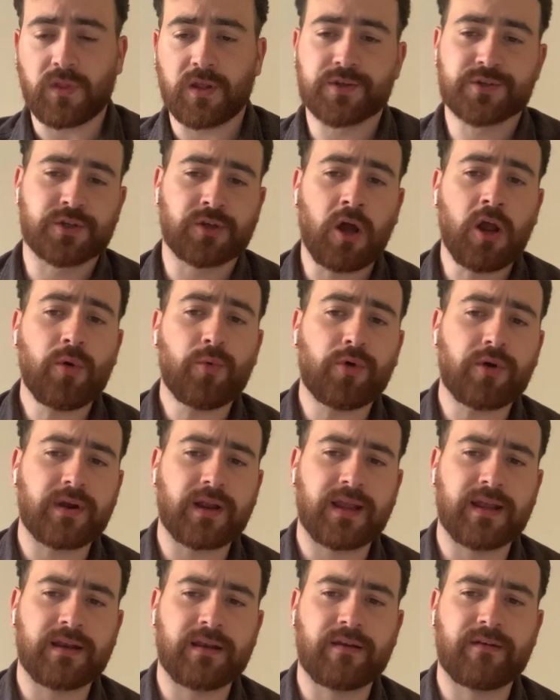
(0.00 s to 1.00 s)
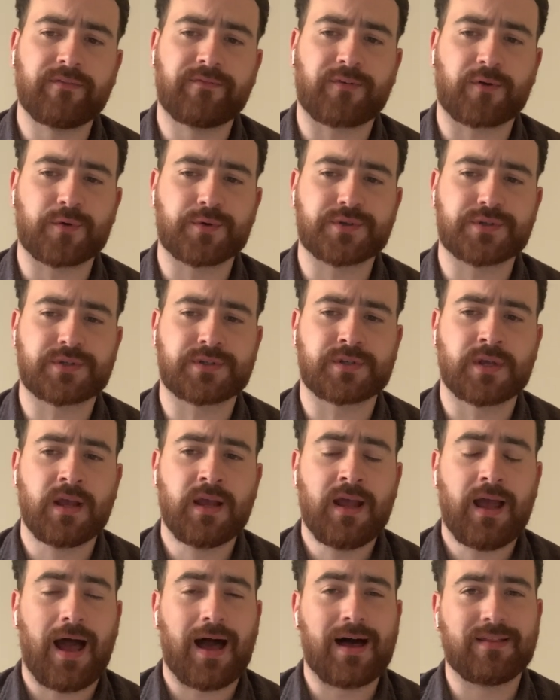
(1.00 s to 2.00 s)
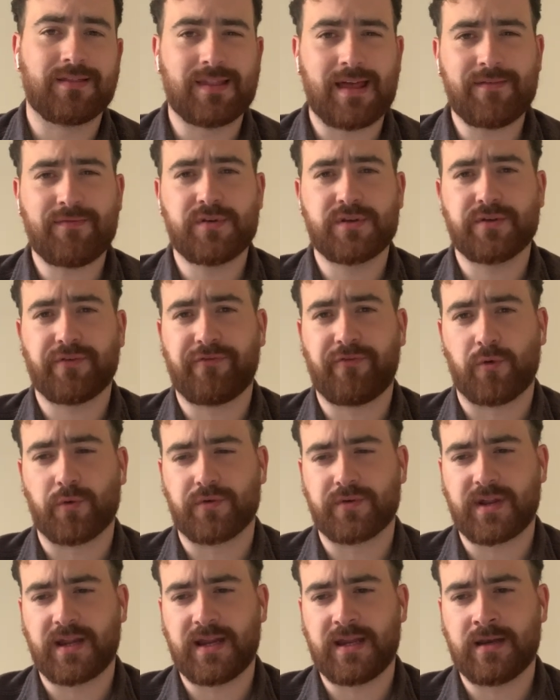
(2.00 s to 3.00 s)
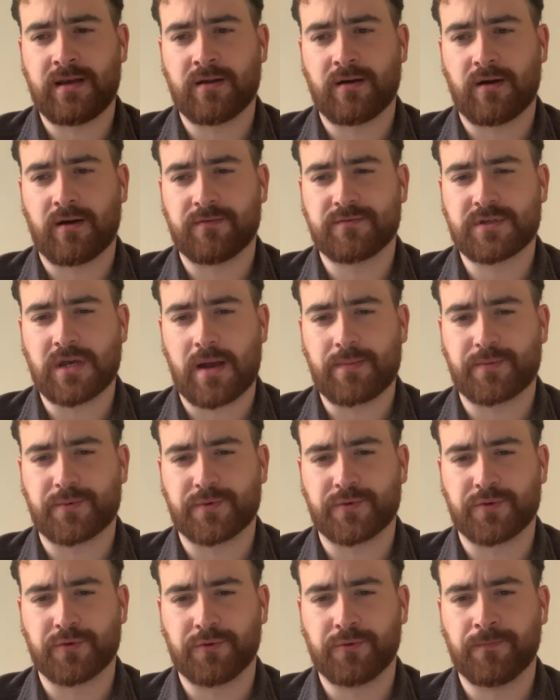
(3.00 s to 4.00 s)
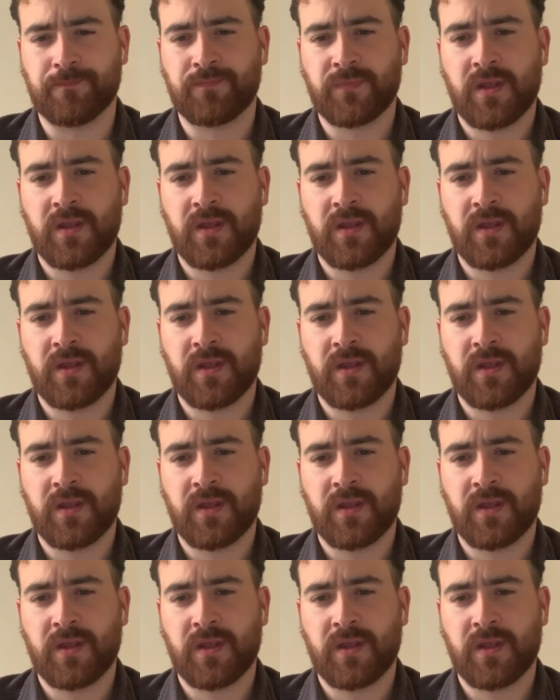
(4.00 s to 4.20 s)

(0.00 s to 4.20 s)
So now we're in verse 11 to 14 of chapter 2.